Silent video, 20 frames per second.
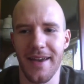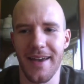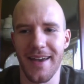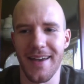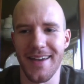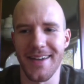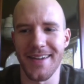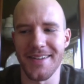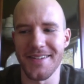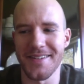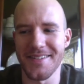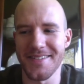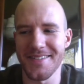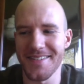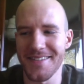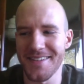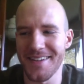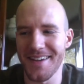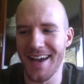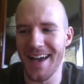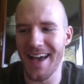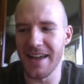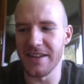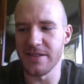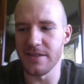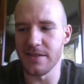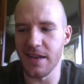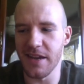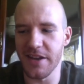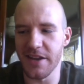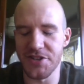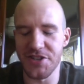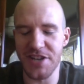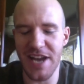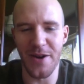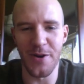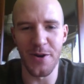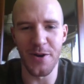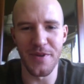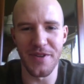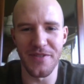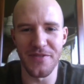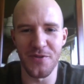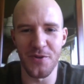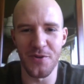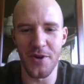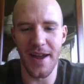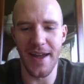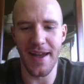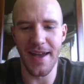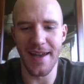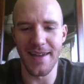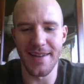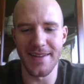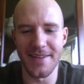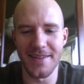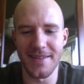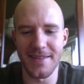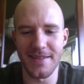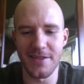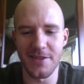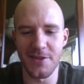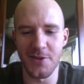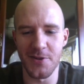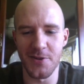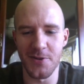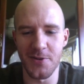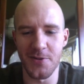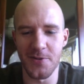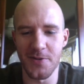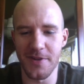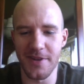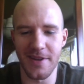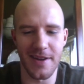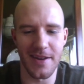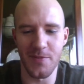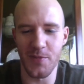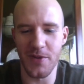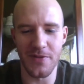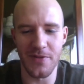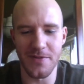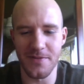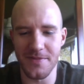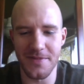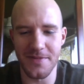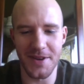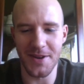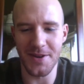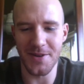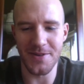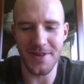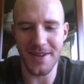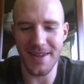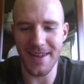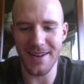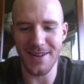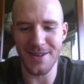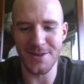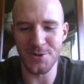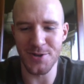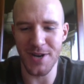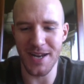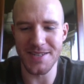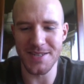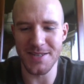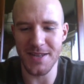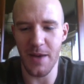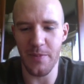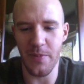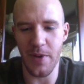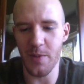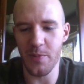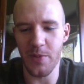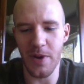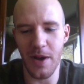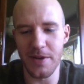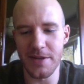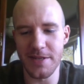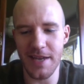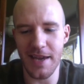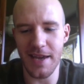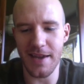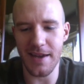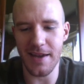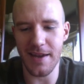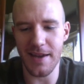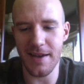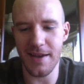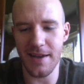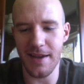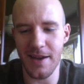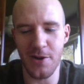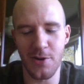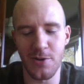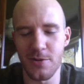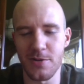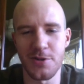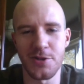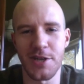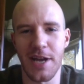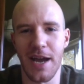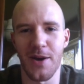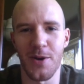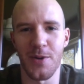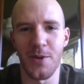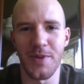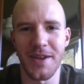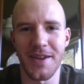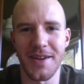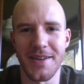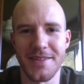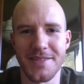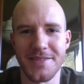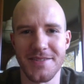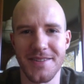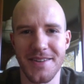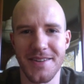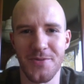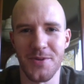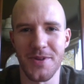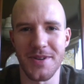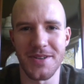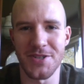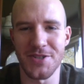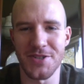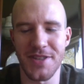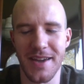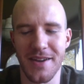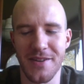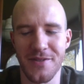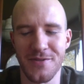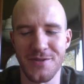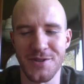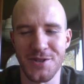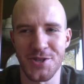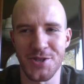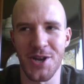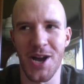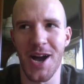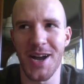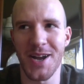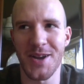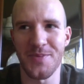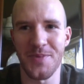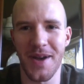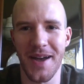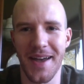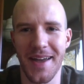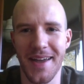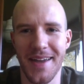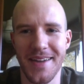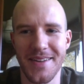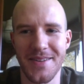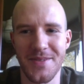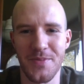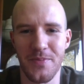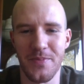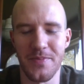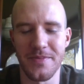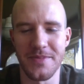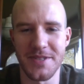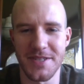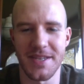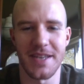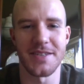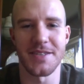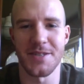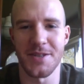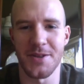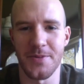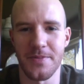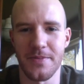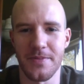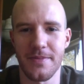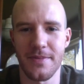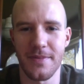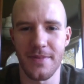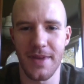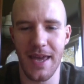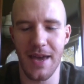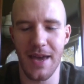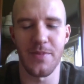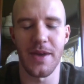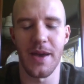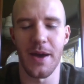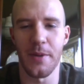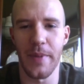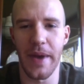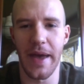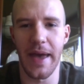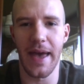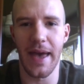and I had to take a shower beforehand to, get all dressed up. I'd probably take a cold shower because it would just like shock my system, get me out of my